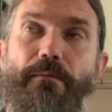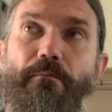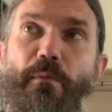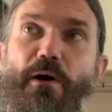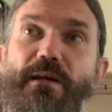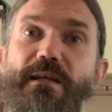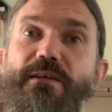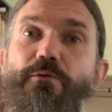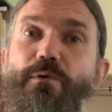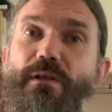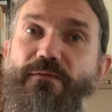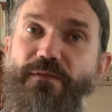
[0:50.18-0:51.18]
marketing to
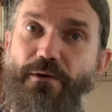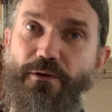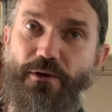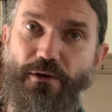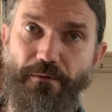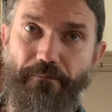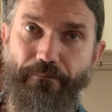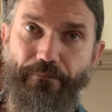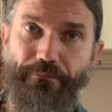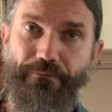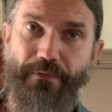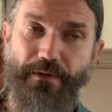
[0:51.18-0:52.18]
really feel good
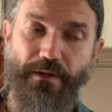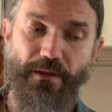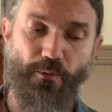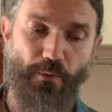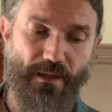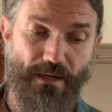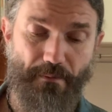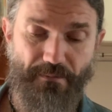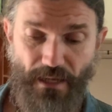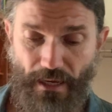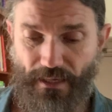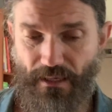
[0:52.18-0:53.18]
in the way that I'm
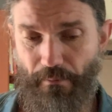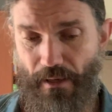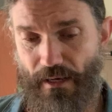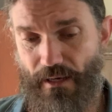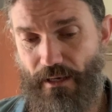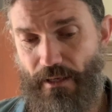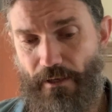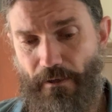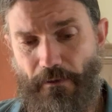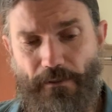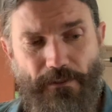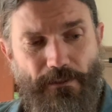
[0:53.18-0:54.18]
talking about it,
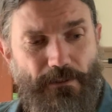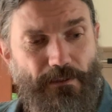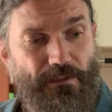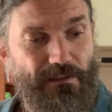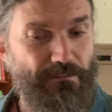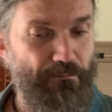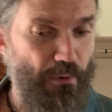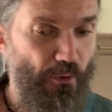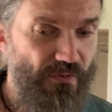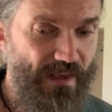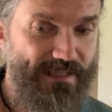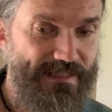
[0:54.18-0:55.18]

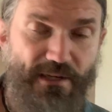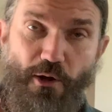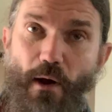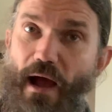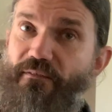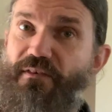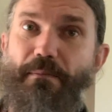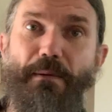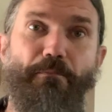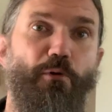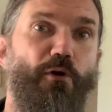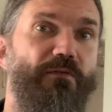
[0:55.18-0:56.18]
both yes and no have to be
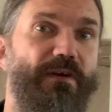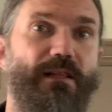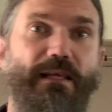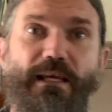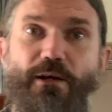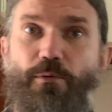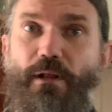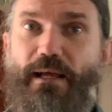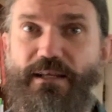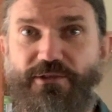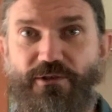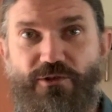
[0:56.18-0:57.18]
perfectly equal
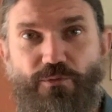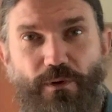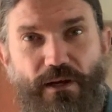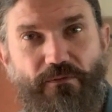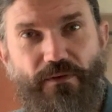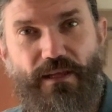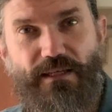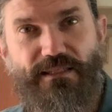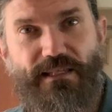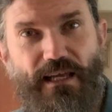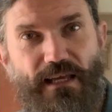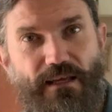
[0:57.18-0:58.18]
answers. Whatever they
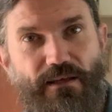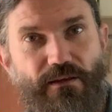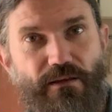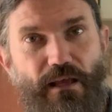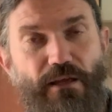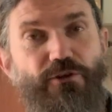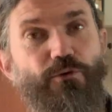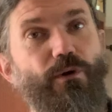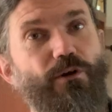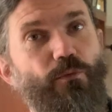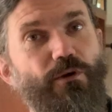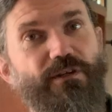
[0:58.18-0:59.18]
say, hey, do you
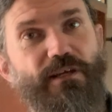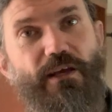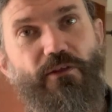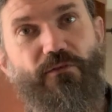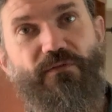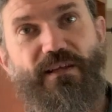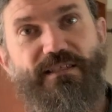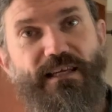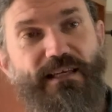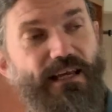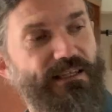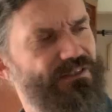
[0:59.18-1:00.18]
want to work together? If they
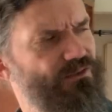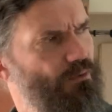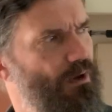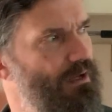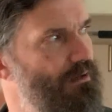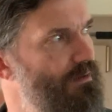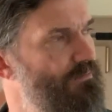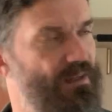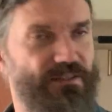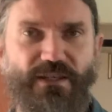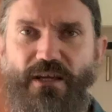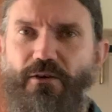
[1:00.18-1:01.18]
say yes, great. If they
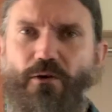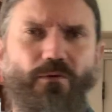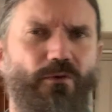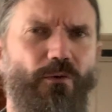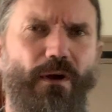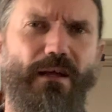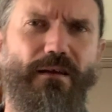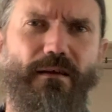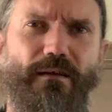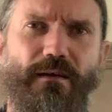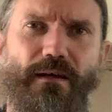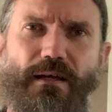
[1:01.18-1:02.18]
say no, great.
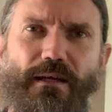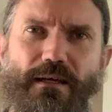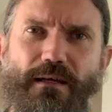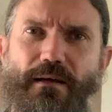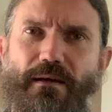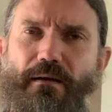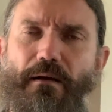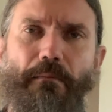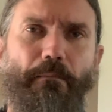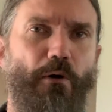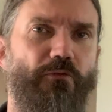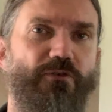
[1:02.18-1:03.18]

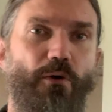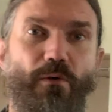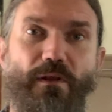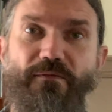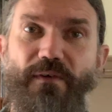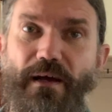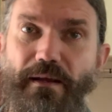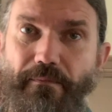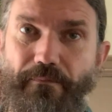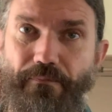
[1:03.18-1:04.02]
Both totally fine.